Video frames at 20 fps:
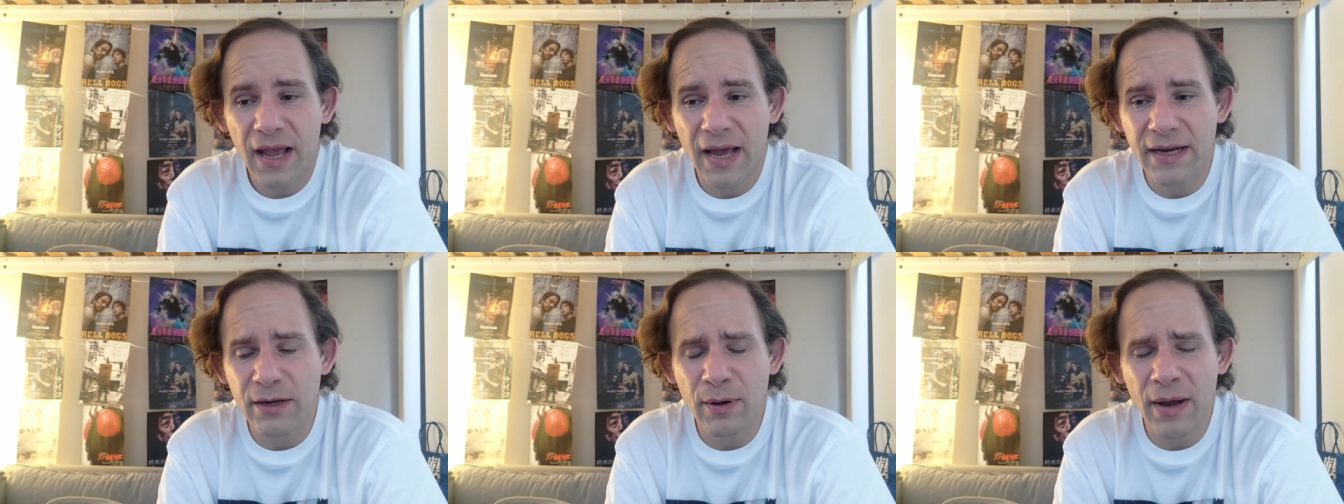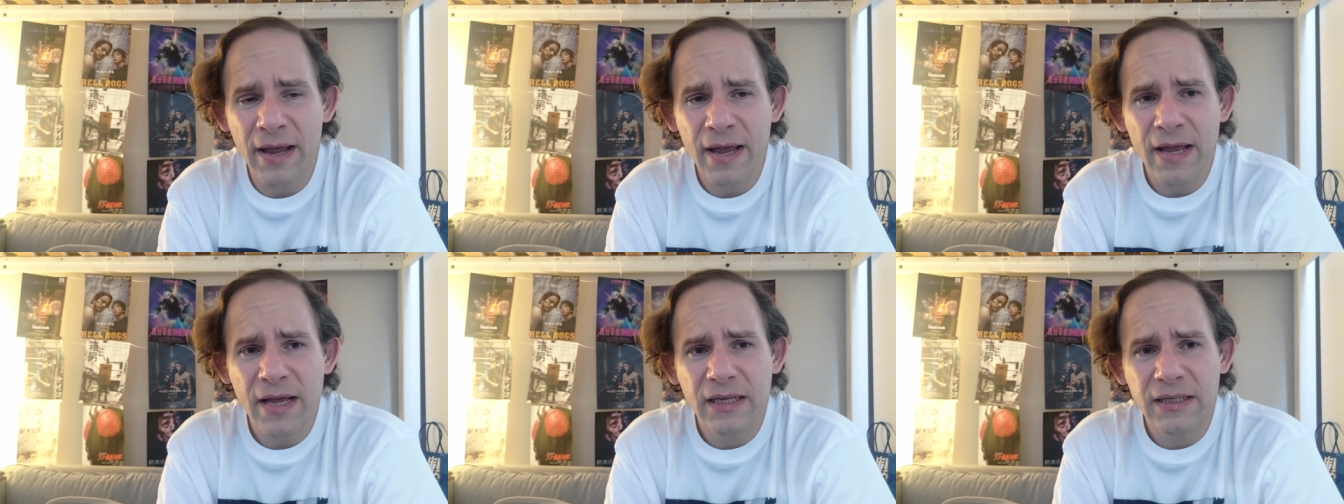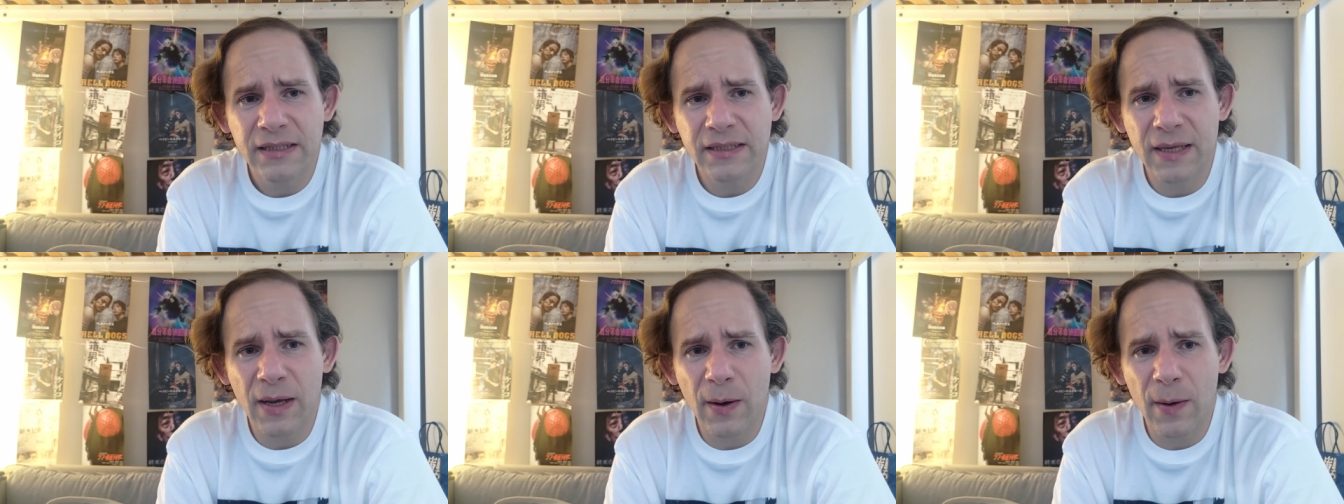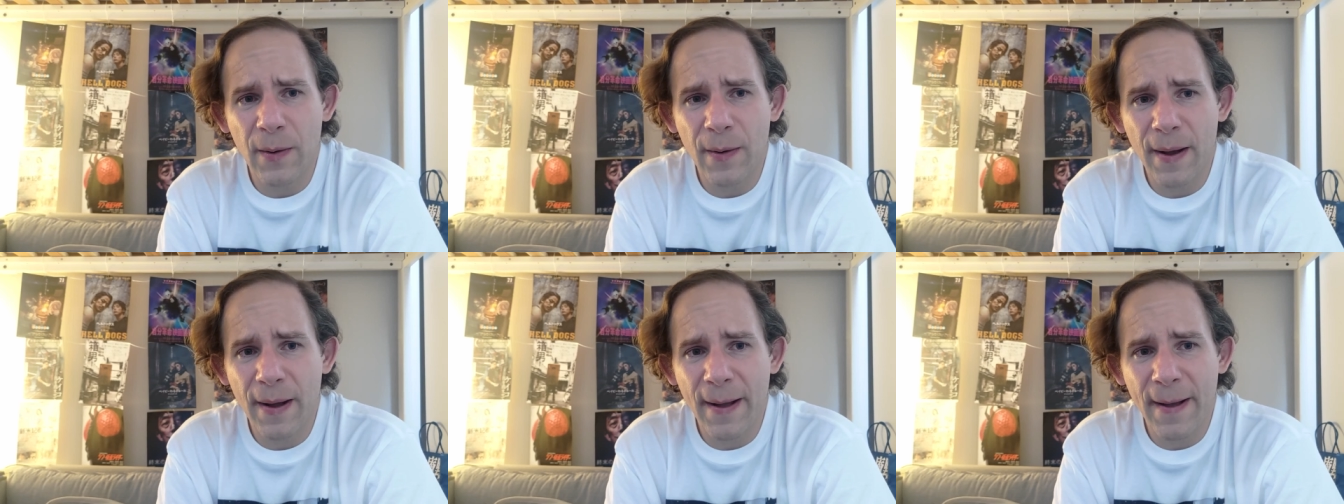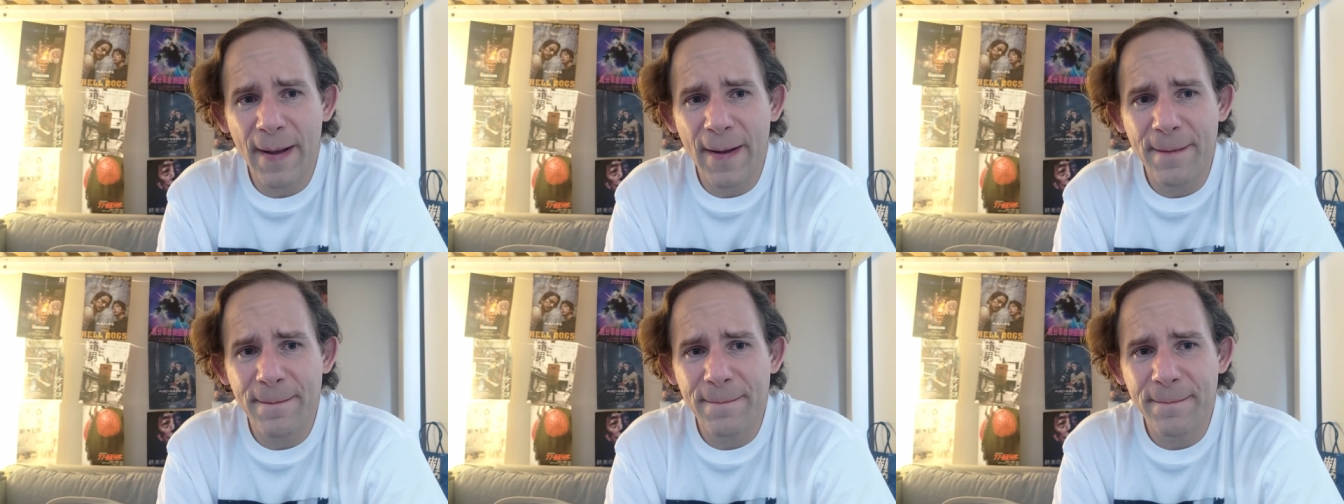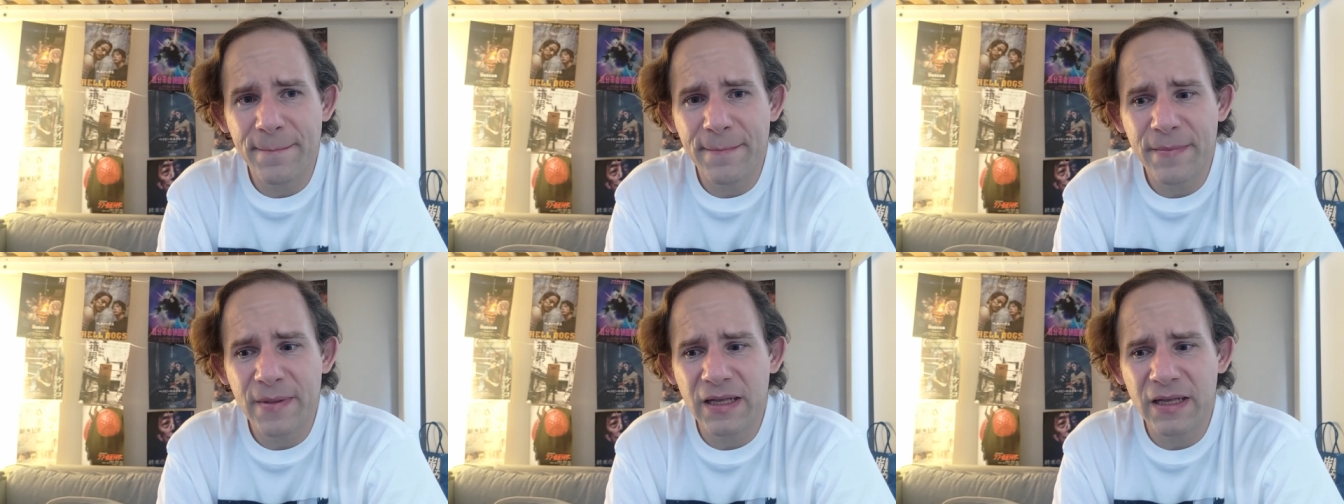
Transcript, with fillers: anyway, so um,